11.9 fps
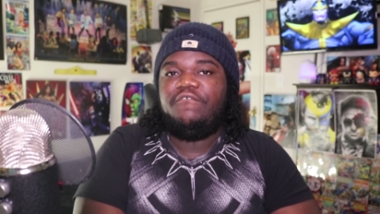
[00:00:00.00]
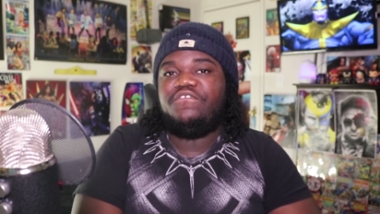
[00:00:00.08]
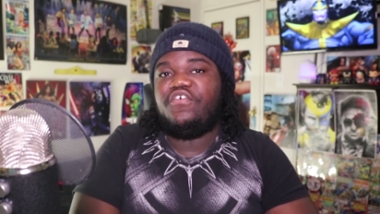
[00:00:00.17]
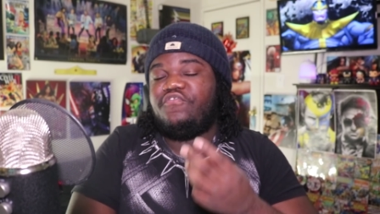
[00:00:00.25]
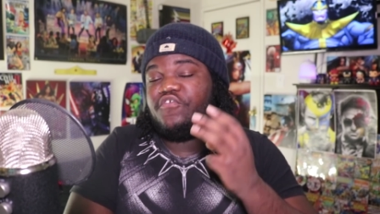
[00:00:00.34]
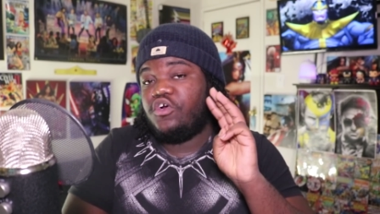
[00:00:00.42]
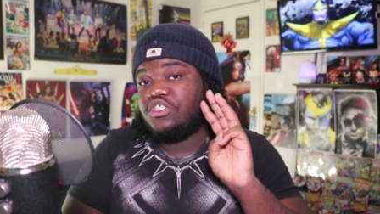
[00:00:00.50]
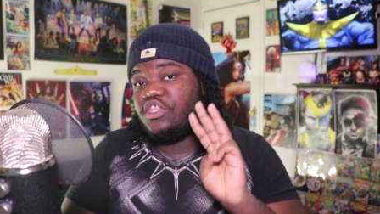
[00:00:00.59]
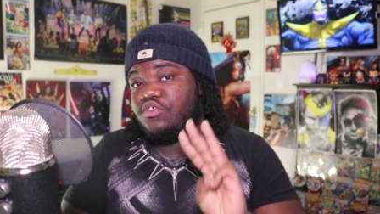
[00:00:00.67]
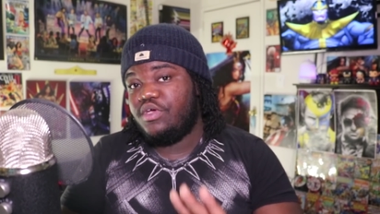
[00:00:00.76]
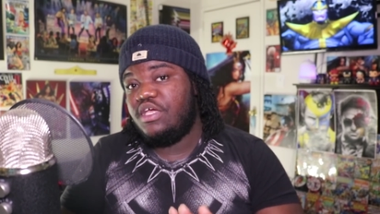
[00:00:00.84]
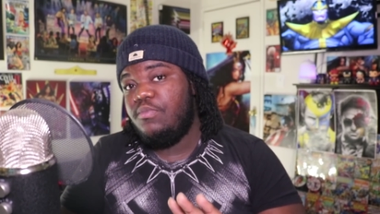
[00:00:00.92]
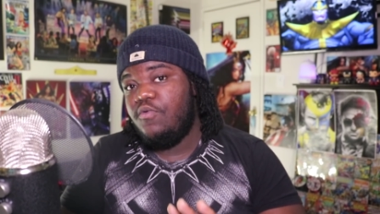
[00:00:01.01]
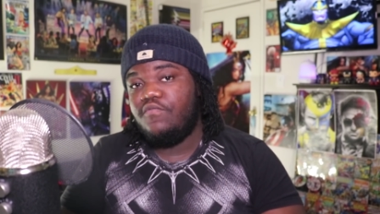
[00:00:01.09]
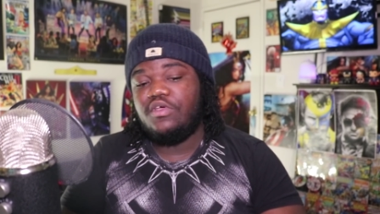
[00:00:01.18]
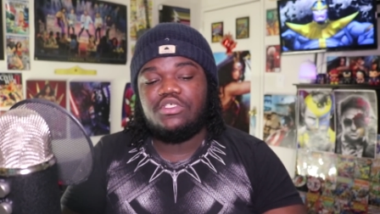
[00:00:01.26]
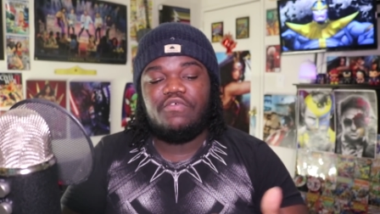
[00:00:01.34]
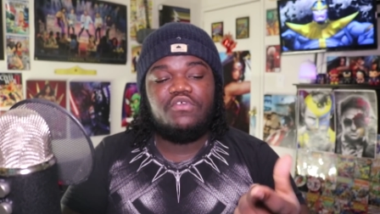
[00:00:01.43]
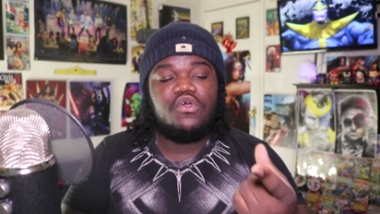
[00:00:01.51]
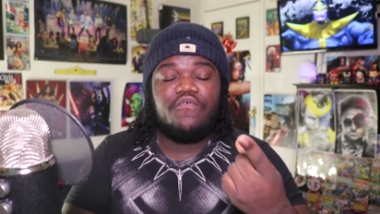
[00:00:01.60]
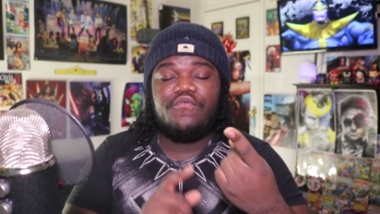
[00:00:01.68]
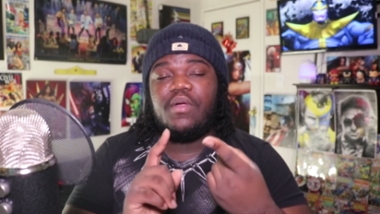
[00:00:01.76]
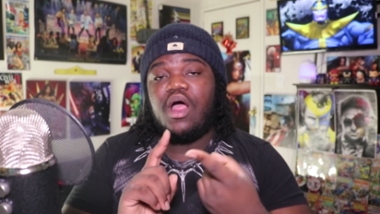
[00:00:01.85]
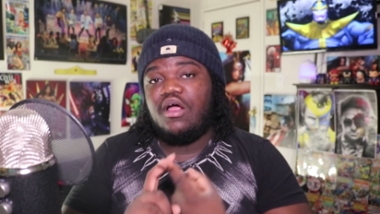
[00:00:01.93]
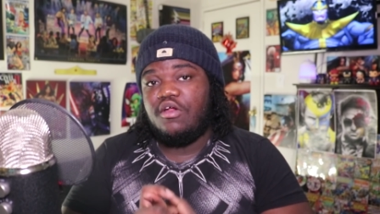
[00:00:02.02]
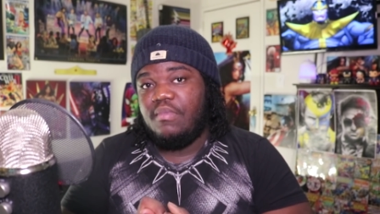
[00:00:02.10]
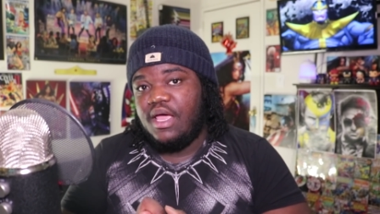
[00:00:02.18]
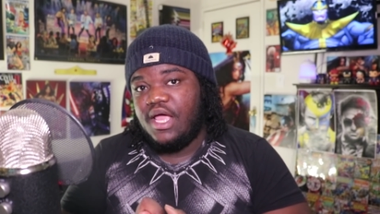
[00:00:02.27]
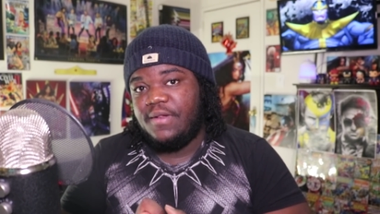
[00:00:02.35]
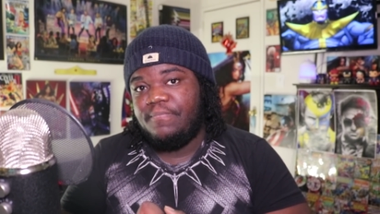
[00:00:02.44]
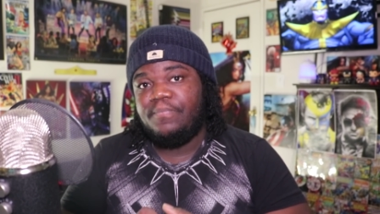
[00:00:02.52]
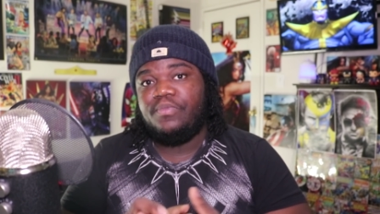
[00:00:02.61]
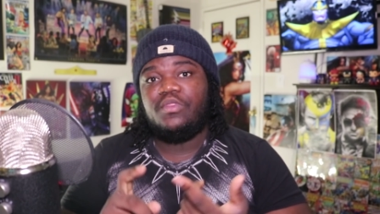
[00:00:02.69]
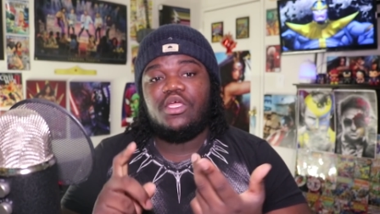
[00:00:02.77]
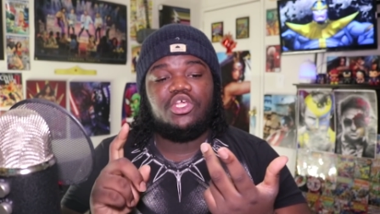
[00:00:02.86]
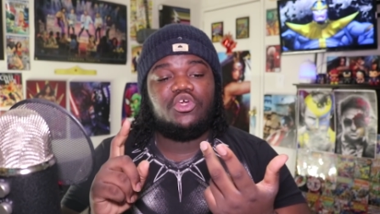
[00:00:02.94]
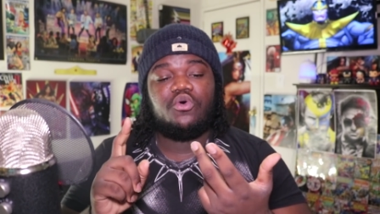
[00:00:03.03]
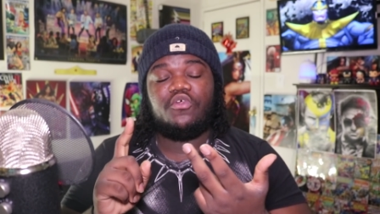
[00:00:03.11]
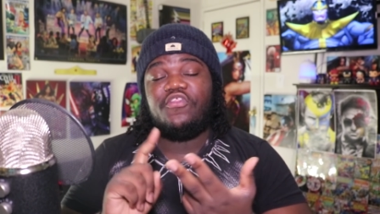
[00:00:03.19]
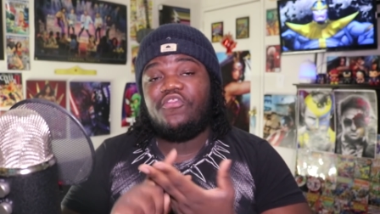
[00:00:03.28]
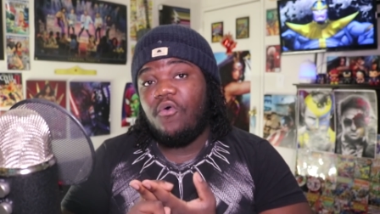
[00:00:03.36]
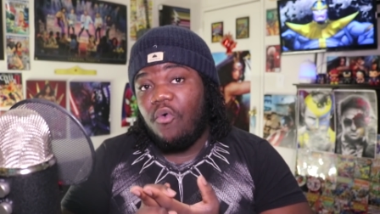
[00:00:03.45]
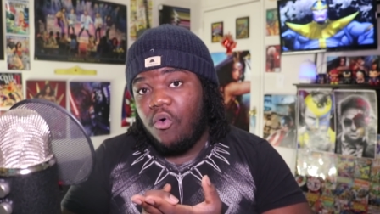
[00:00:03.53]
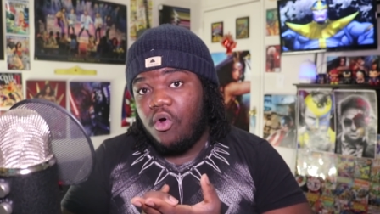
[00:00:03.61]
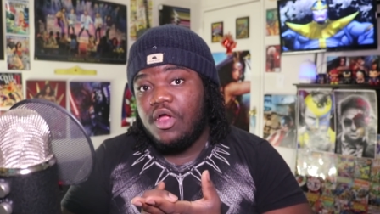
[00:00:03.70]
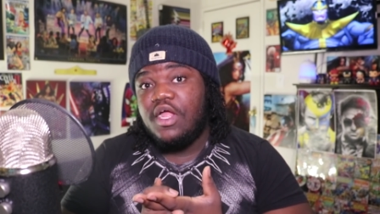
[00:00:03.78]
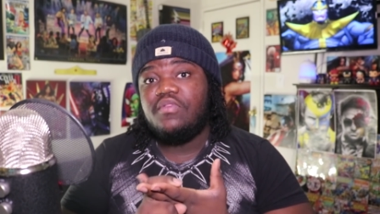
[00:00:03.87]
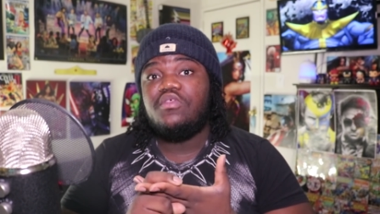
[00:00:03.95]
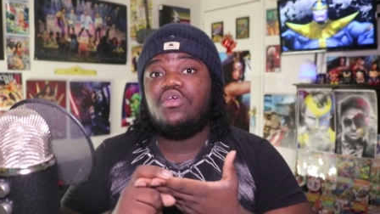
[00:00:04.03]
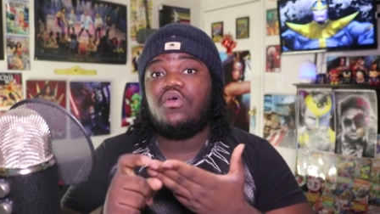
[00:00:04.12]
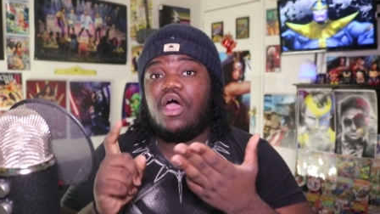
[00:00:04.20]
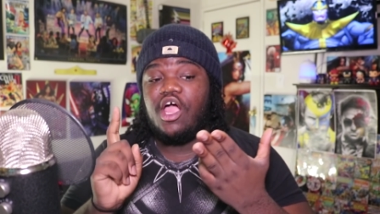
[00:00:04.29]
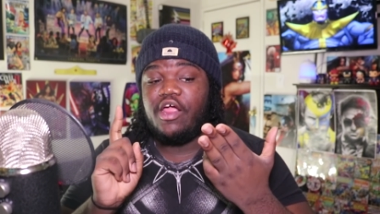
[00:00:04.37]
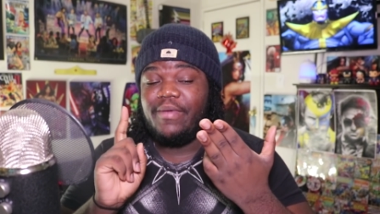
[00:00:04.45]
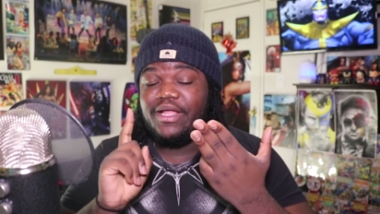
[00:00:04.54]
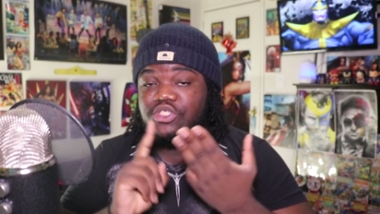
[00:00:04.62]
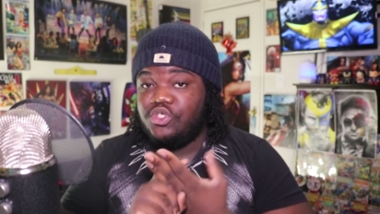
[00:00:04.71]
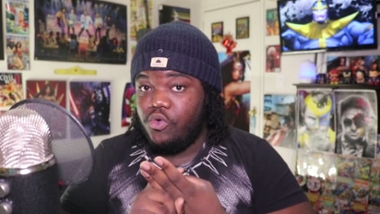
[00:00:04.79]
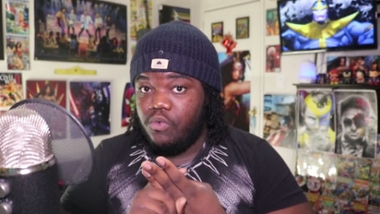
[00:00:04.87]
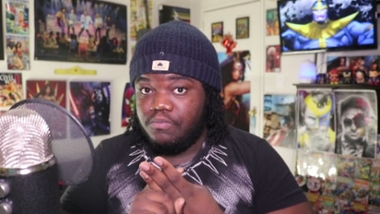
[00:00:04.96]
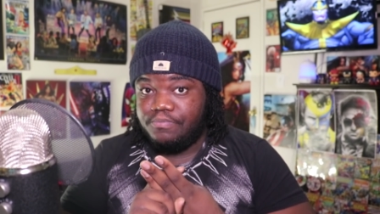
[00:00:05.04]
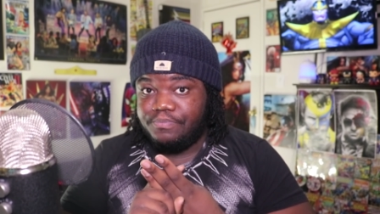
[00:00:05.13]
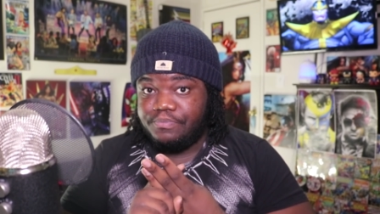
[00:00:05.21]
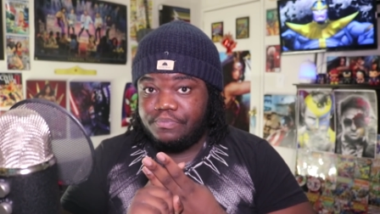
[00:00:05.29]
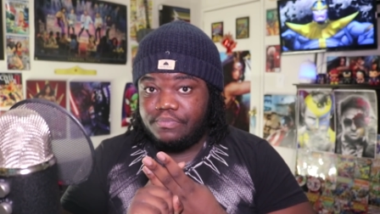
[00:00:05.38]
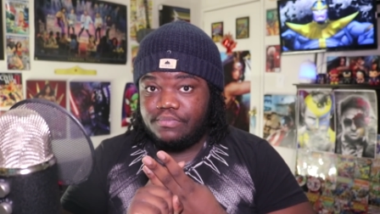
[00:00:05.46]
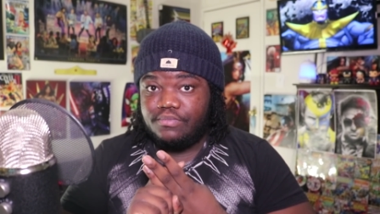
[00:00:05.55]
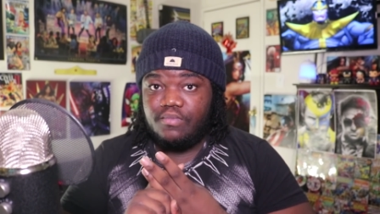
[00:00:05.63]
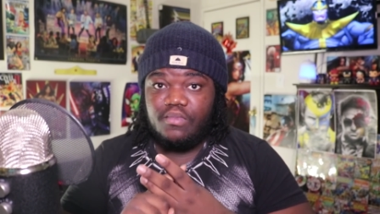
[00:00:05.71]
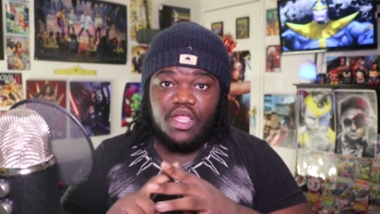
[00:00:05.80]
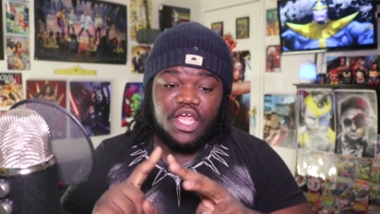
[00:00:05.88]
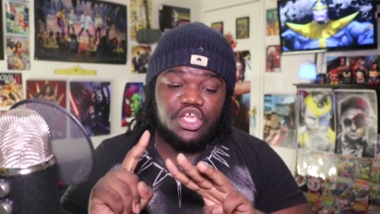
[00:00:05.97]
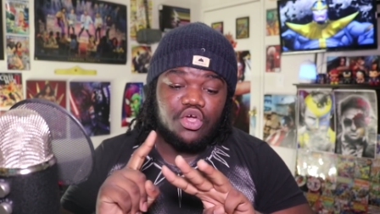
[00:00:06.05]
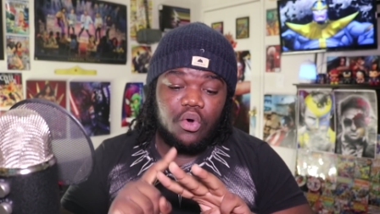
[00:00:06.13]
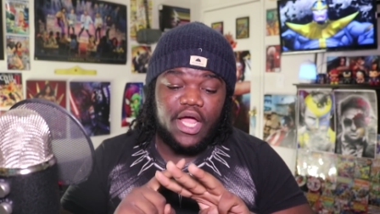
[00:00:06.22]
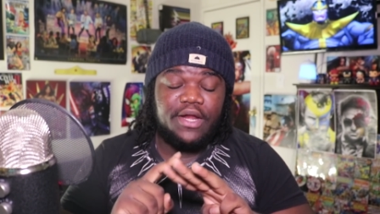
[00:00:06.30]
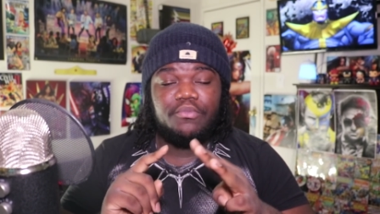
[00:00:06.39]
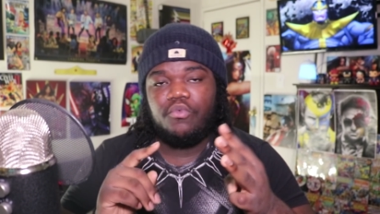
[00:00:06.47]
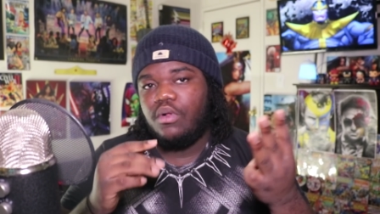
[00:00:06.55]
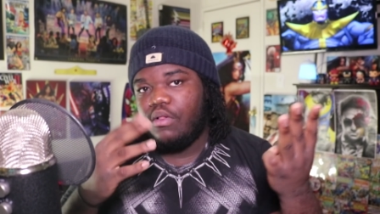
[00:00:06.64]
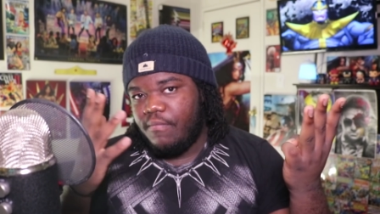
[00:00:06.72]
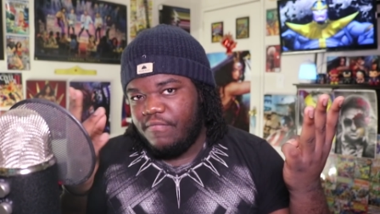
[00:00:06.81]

The first three movies, if you go from Iron Man, then you go to Thor, then you go to Iron Man 2. And you go, and well,